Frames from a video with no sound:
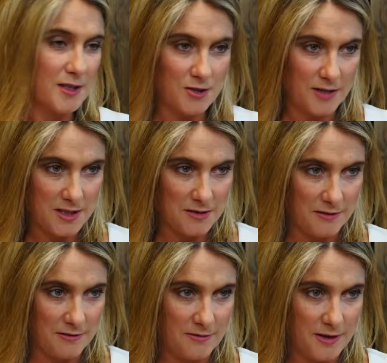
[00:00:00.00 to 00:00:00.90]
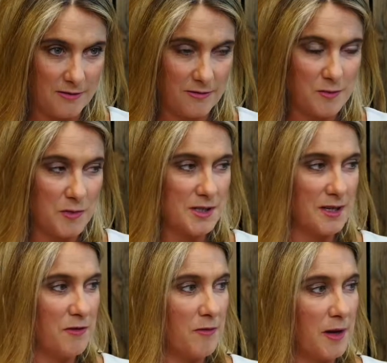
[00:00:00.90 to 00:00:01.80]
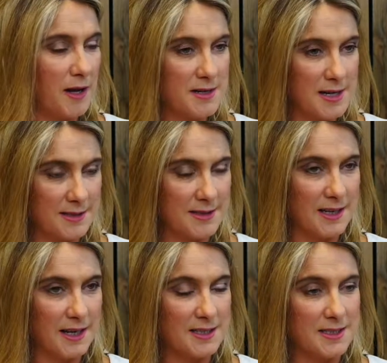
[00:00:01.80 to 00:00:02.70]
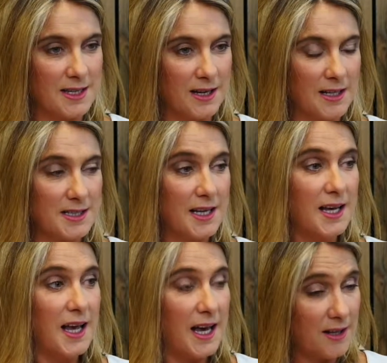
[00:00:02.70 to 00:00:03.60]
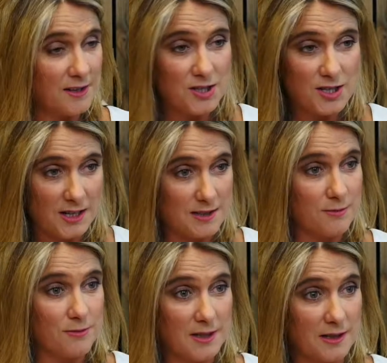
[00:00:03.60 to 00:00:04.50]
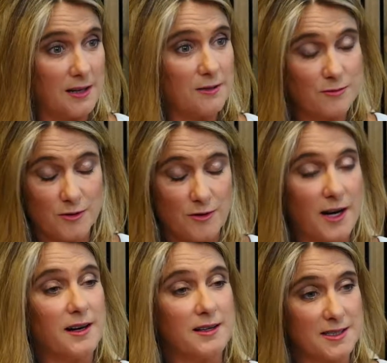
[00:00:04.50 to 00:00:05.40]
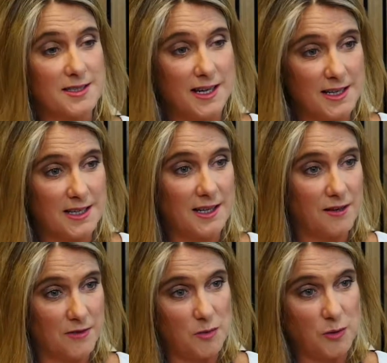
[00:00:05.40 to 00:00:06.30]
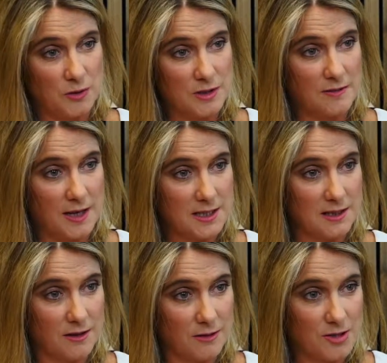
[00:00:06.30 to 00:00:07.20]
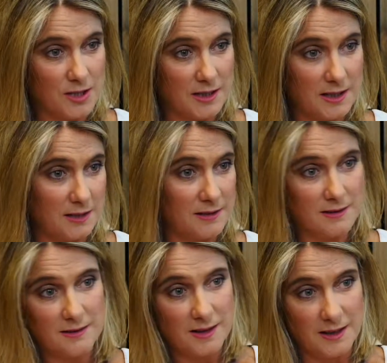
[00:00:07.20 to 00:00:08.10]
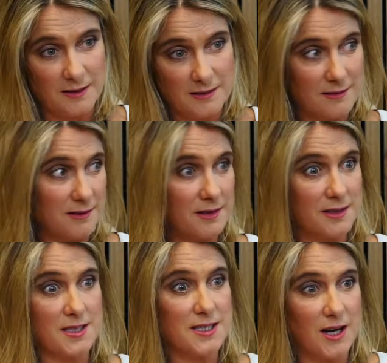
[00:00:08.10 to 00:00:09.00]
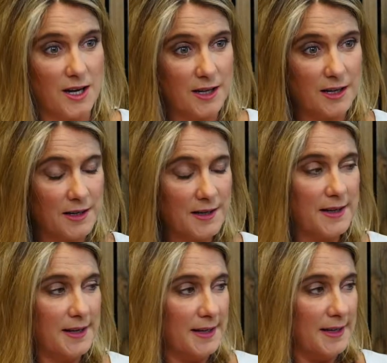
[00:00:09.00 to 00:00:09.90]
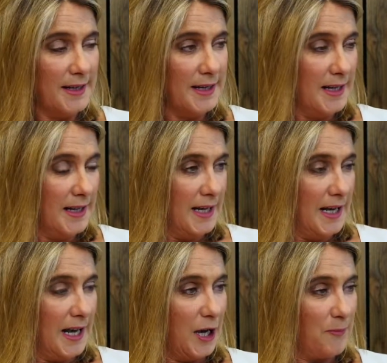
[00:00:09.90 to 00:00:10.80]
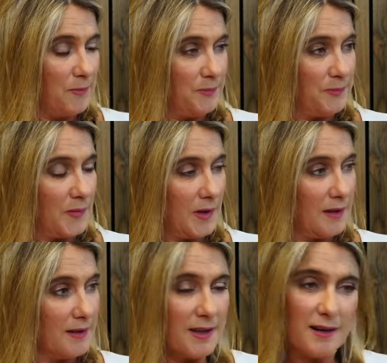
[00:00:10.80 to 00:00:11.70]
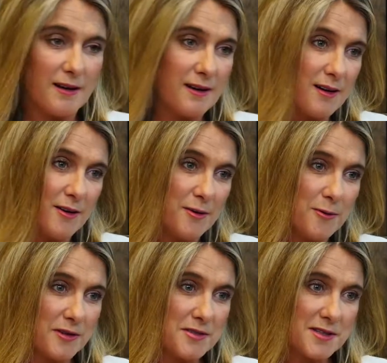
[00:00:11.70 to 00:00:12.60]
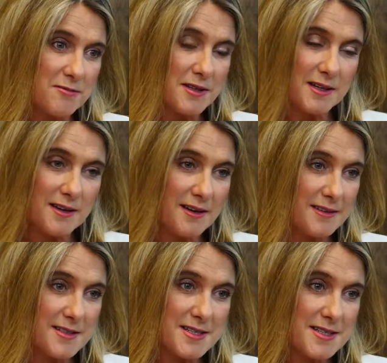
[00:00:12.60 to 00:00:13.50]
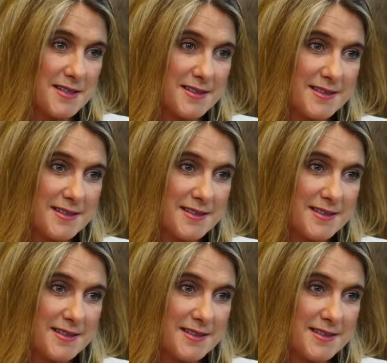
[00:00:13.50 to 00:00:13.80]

director of the Museum of Applied Arts and Science, and I think she has a real great understanding of the importance of arts and culture in society. I don't know who else. I really can't.